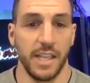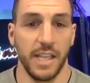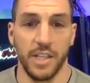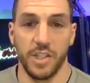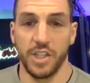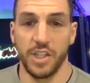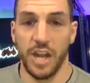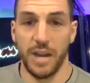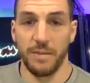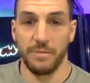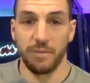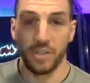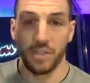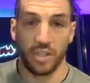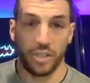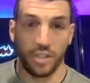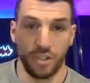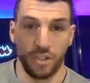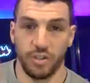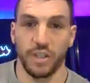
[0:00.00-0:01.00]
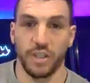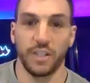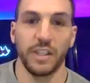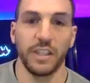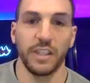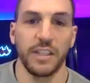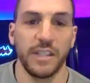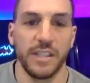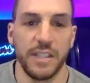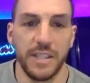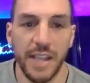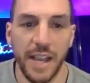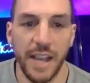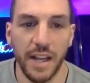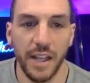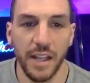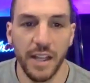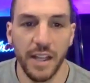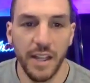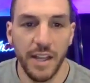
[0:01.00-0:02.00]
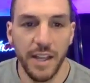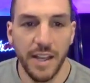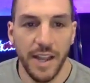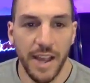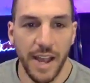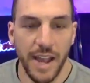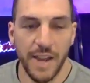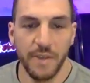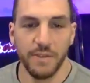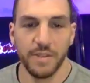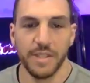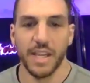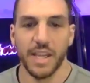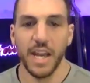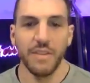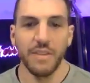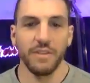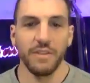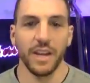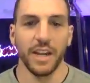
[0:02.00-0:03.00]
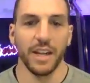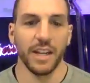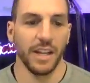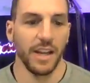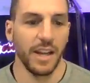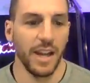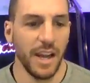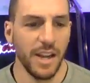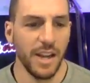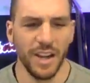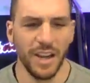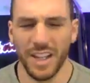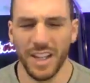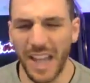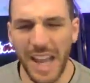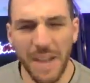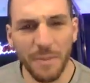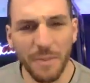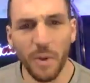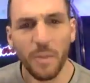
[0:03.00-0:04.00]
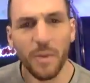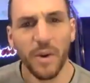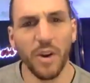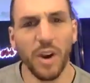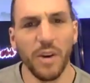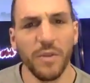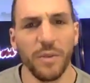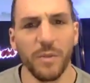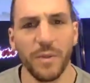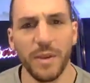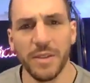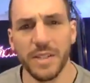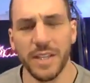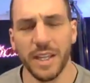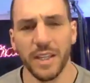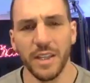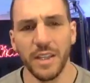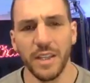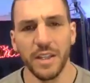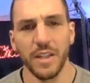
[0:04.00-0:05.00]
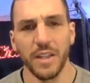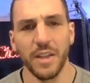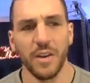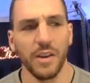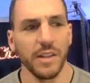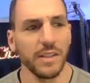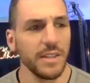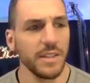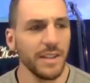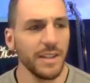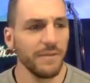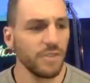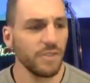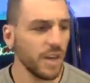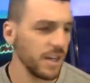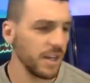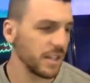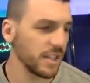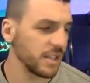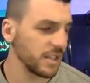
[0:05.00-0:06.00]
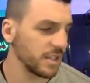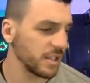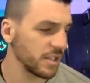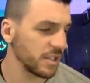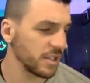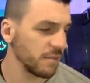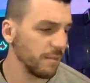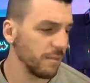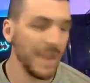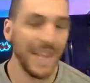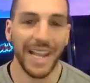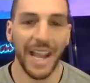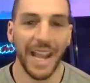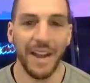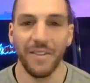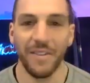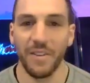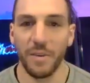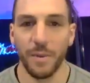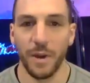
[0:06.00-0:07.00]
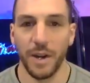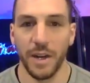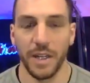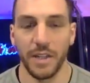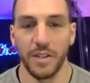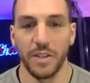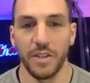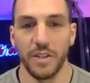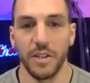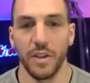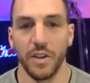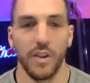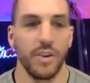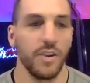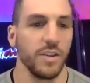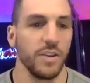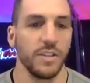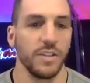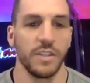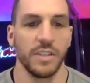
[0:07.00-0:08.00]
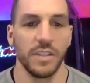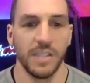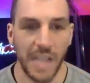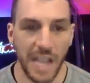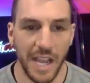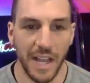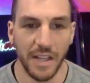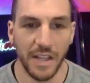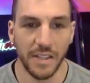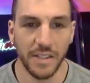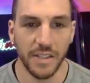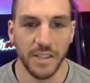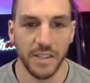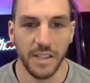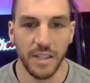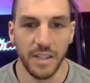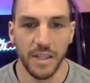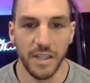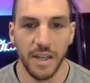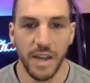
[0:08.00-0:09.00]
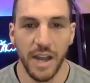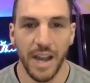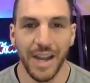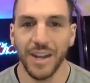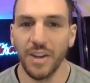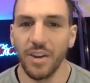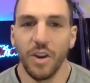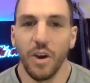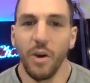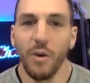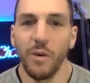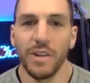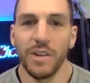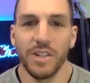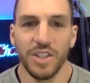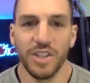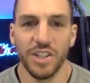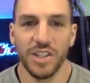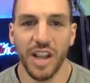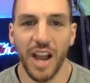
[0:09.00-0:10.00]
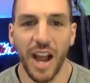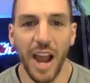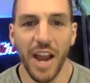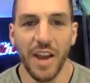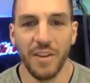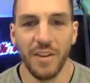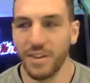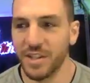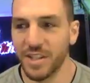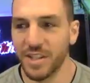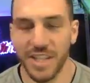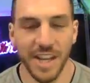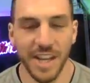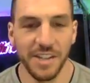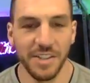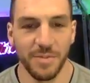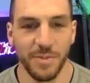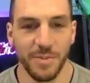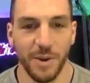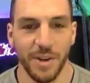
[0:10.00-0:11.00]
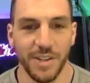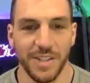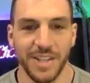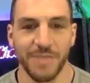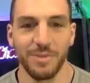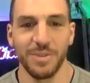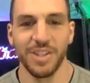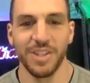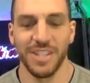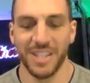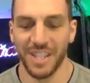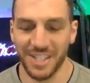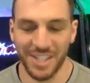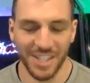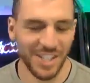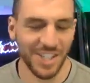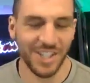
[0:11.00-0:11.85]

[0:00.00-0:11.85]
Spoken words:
his job, is just strictly to sell. And it was kind of like, I don't know, a light bulb went off for me. It's like, instead of trying to make everybody learn sales, I could always just hire a salesperson. It was just like a